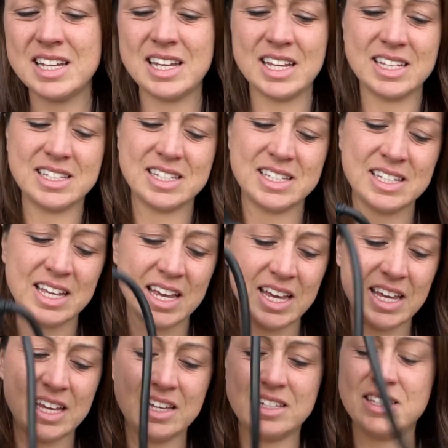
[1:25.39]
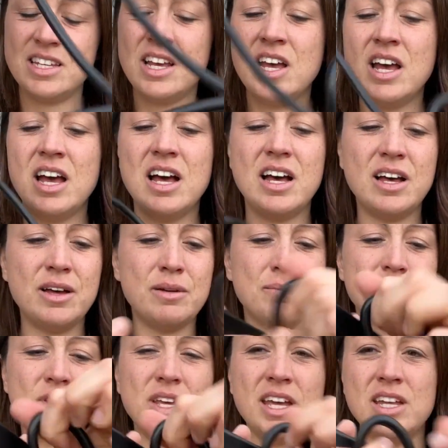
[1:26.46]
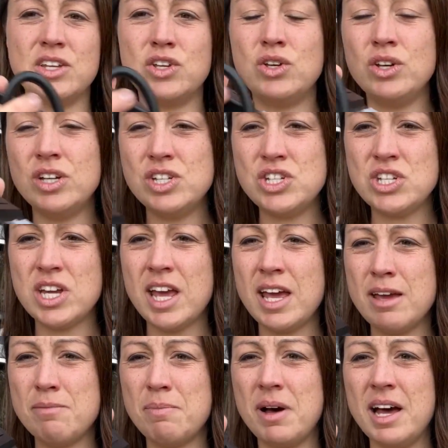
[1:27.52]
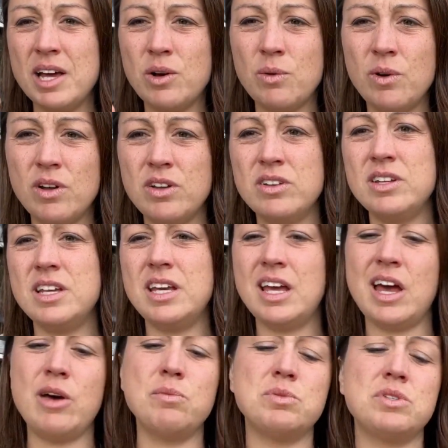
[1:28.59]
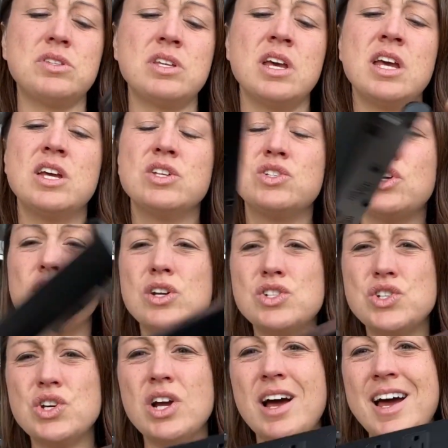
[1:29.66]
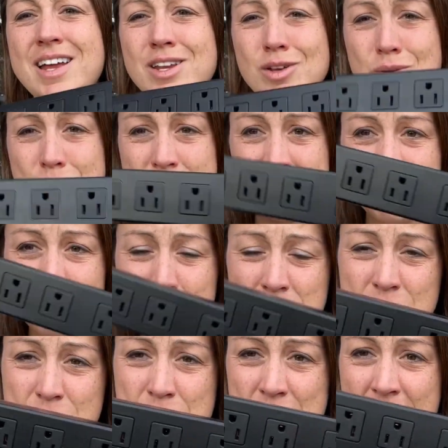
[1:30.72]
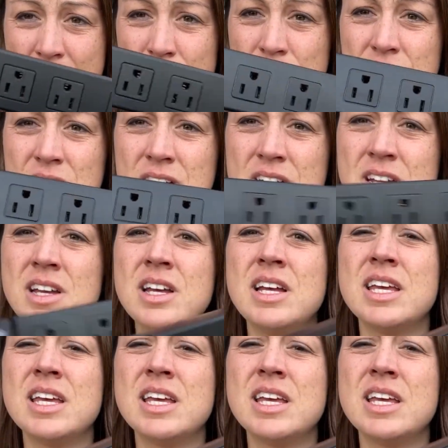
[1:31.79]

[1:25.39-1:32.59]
It stays in good shape, high quality, helps charge your items, keep them powered,